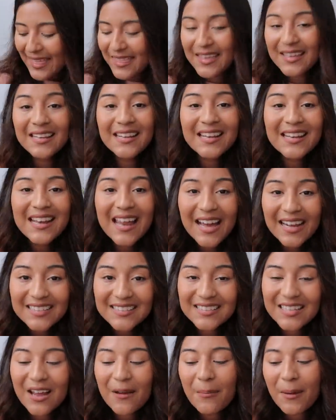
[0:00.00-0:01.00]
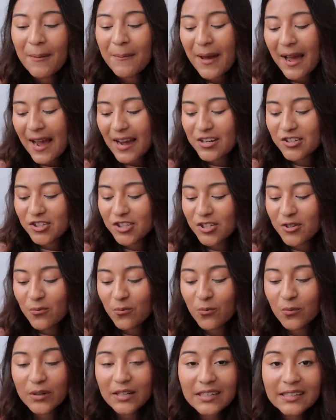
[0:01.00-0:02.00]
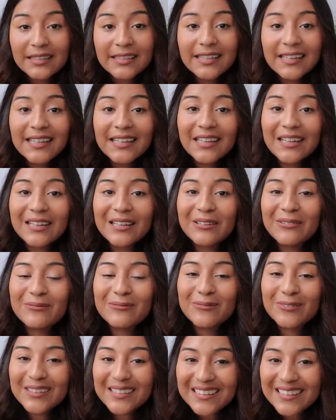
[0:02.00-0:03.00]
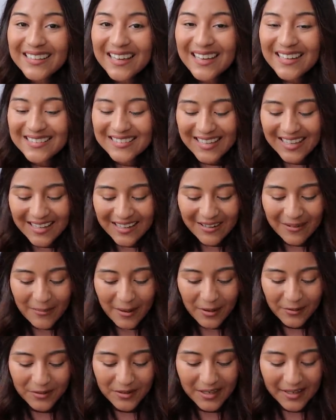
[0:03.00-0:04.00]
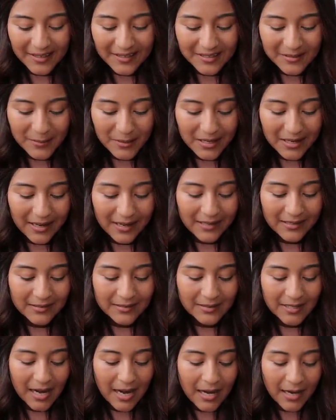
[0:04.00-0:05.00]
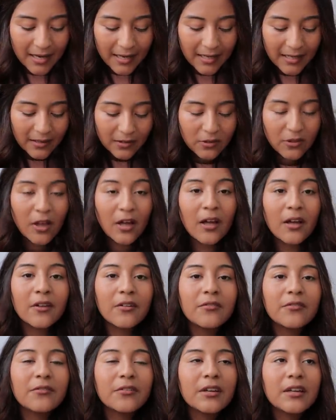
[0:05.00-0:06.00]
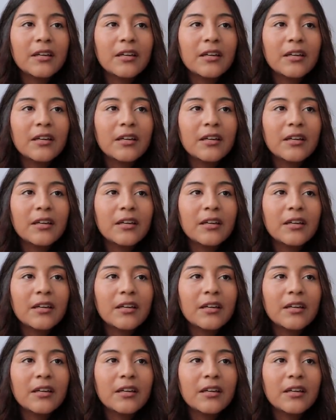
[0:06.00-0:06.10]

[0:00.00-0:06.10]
And then next up, I'm actually really, really excited about these, because I love